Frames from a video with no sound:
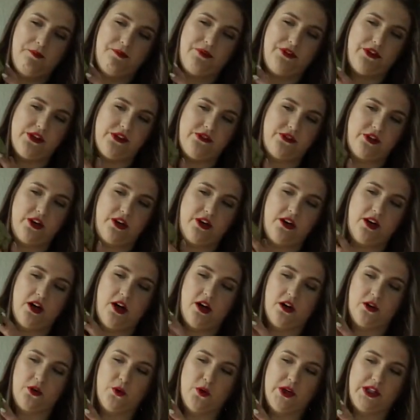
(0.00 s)
These are
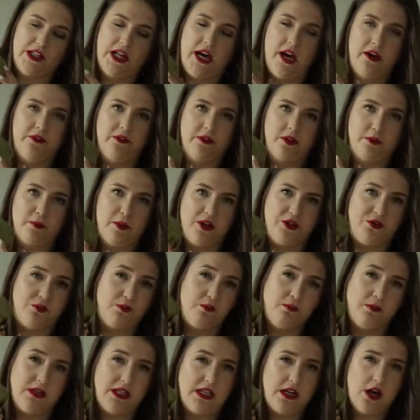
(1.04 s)
not going to have as much
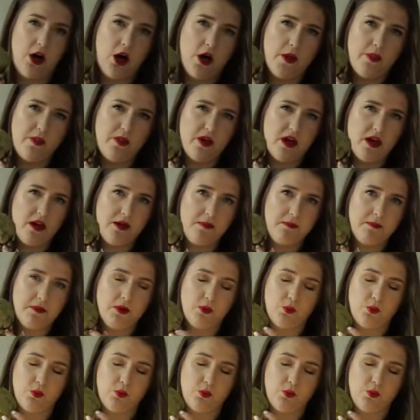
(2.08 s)
meat on them,